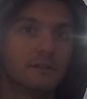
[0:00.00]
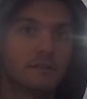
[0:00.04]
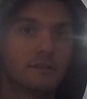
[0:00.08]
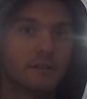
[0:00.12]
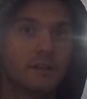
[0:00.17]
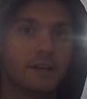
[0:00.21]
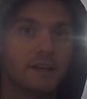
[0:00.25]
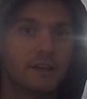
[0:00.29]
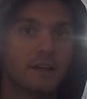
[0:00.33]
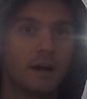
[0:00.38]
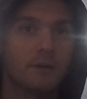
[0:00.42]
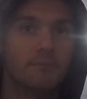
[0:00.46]

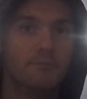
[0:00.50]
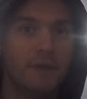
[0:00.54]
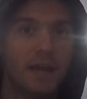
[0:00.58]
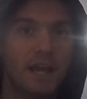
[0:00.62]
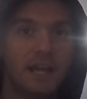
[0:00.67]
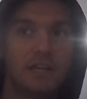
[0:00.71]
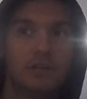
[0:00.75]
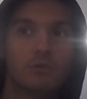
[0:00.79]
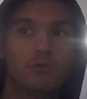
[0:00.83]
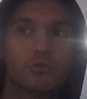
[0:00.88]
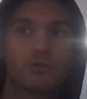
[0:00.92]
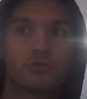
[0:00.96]
Like, a
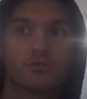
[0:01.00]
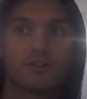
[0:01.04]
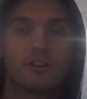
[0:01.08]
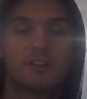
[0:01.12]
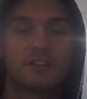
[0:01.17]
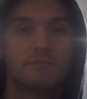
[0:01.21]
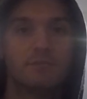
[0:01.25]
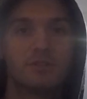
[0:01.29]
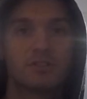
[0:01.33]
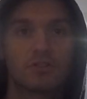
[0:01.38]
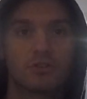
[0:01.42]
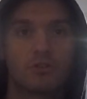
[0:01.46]
manual
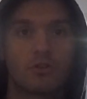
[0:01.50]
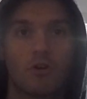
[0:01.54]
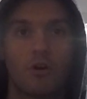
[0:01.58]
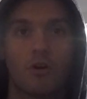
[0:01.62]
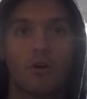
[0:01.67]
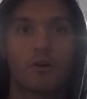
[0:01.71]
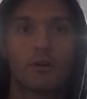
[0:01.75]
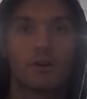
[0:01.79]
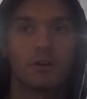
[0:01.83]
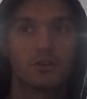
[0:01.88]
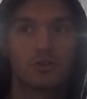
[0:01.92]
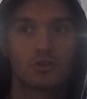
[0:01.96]
transmission
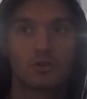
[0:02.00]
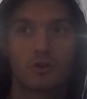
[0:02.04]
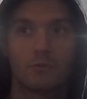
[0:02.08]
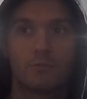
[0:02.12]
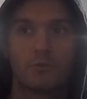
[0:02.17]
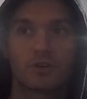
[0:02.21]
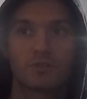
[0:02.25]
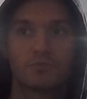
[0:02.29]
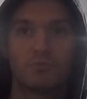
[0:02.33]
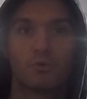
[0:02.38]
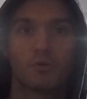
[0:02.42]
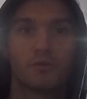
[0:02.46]
car is so
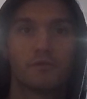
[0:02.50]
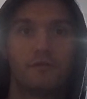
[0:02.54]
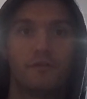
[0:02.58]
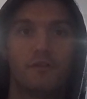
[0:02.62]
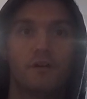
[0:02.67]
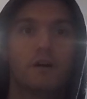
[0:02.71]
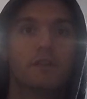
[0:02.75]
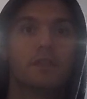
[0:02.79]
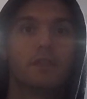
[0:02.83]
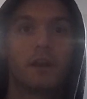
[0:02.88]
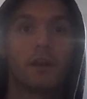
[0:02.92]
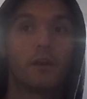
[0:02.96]
much more
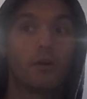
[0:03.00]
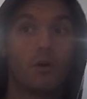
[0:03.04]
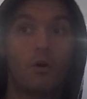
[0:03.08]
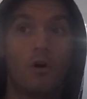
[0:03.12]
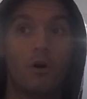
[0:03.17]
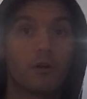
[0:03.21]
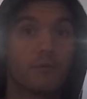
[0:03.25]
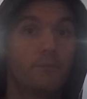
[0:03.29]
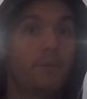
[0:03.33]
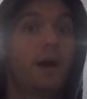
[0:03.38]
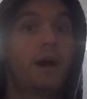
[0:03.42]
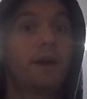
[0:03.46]
fun than an
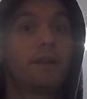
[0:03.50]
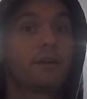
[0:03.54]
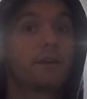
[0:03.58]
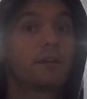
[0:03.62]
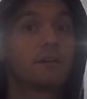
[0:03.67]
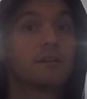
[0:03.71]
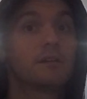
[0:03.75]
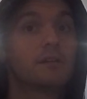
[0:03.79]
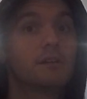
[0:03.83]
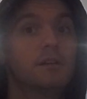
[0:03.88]
automatic.